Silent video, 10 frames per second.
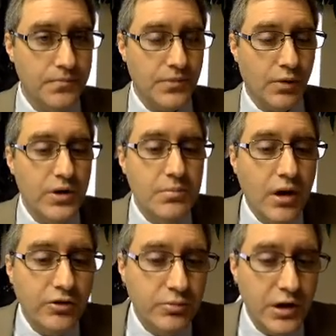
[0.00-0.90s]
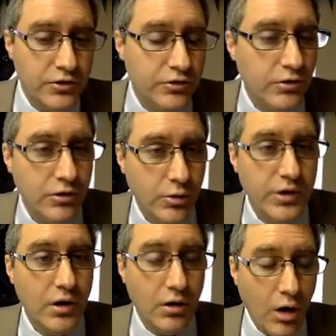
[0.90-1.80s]
We must make sure that
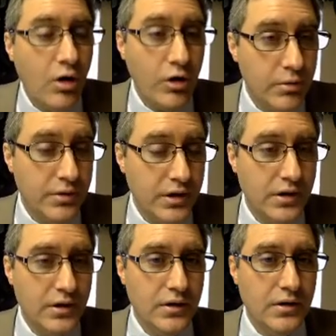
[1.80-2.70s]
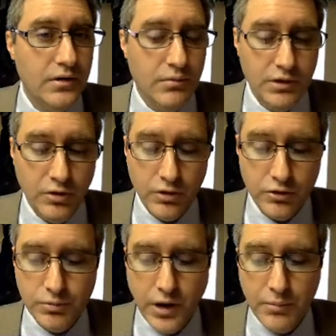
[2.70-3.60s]
we are armed we talk
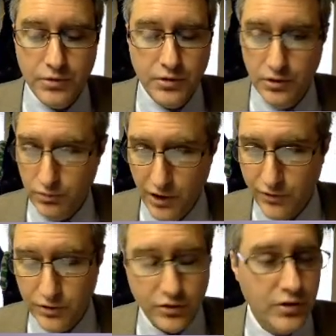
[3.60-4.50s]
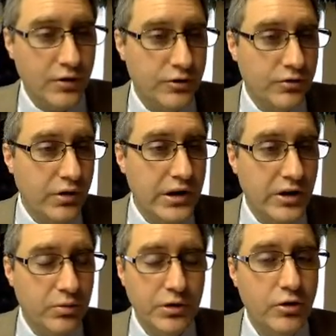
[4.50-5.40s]
sometimes, this reference is not on the
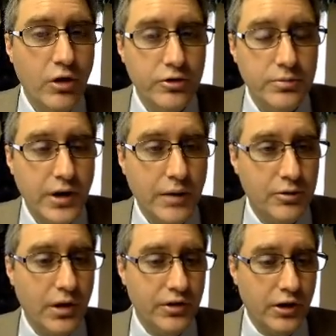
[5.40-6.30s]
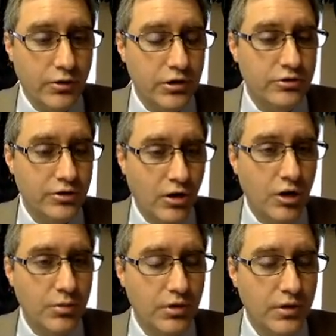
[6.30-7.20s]
screens, we talk sometimes about that Christian
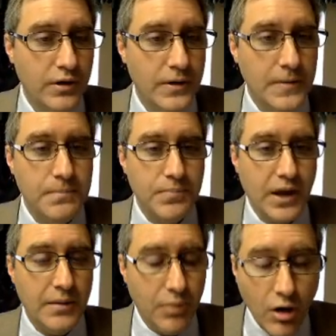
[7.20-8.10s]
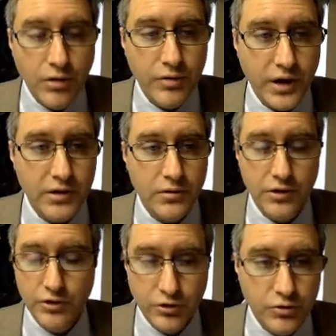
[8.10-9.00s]
armor. And part of that
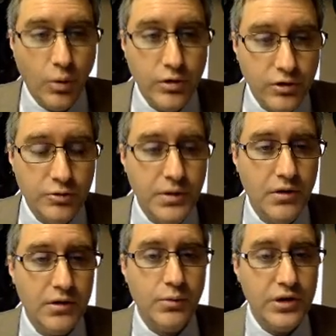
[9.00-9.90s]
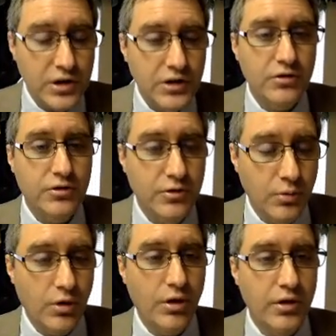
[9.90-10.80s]
is the sword of the Spirit, which is the
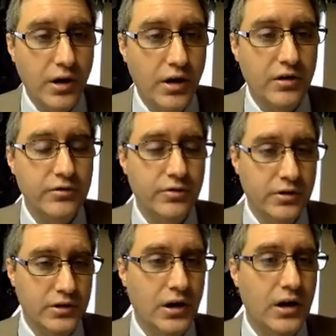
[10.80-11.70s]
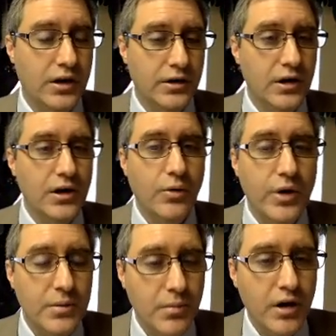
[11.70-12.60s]
Word of God.
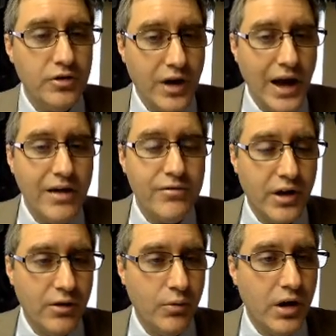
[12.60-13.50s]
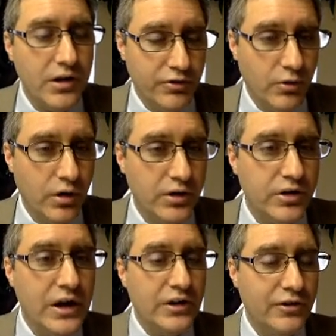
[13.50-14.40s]
We must have that ready for us
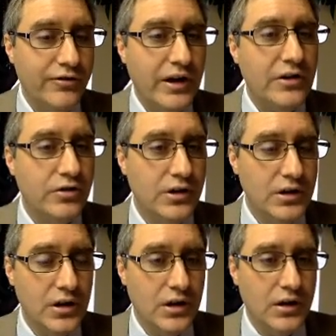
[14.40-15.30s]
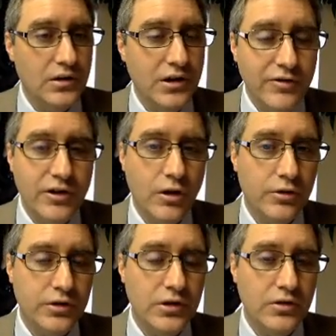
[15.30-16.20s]
to face the
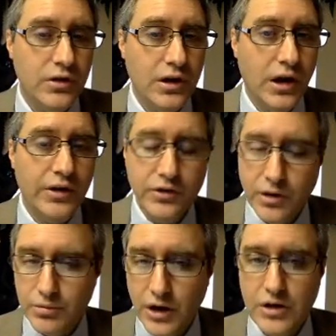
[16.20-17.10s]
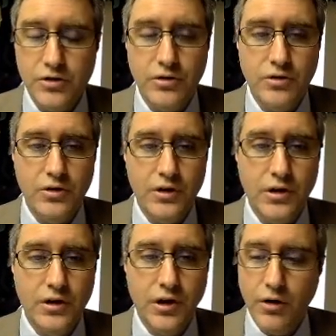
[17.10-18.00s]
difficulties and the temptations
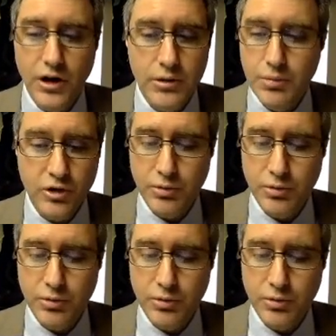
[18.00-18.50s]
that our enemy puts